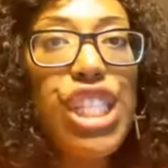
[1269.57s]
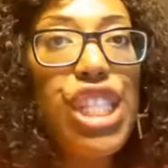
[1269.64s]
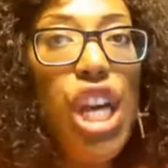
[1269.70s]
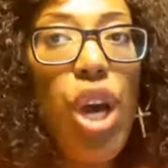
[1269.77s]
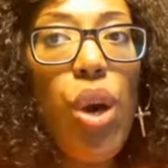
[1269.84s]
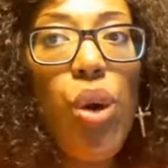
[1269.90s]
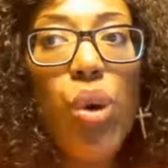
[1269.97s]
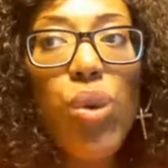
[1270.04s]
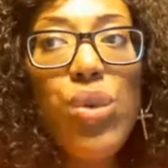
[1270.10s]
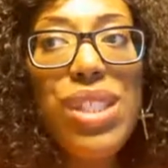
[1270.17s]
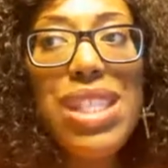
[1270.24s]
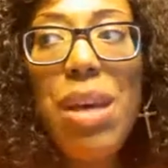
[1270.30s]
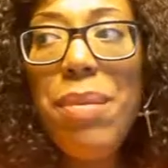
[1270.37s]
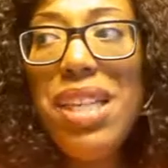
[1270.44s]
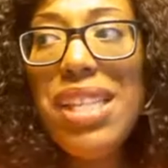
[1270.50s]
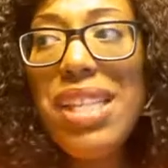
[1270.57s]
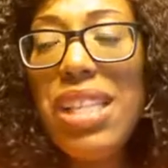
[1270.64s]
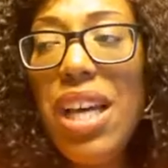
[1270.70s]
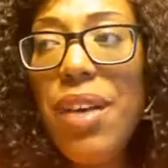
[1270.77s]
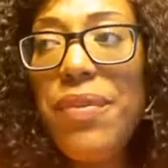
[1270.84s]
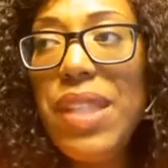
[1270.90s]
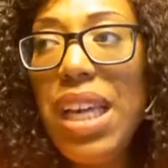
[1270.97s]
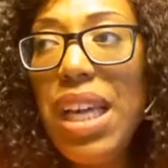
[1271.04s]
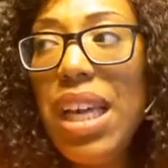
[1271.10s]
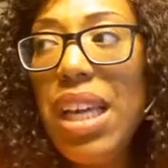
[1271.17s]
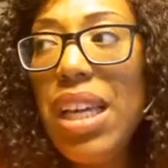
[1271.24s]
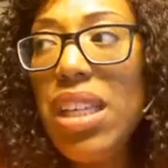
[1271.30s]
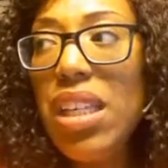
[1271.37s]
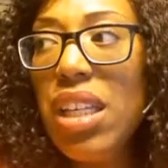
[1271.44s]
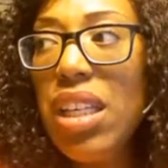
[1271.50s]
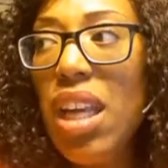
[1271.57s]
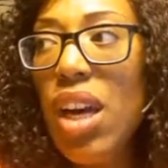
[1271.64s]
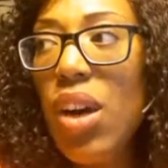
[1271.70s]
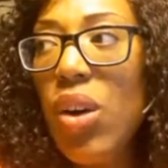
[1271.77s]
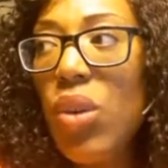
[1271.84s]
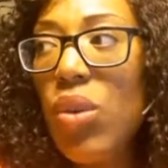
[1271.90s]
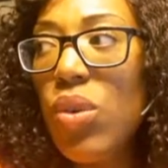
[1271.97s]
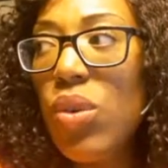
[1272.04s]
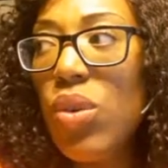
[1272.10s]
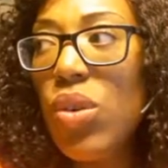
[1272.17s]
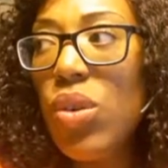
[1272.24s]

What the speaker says: So some of the stuff that,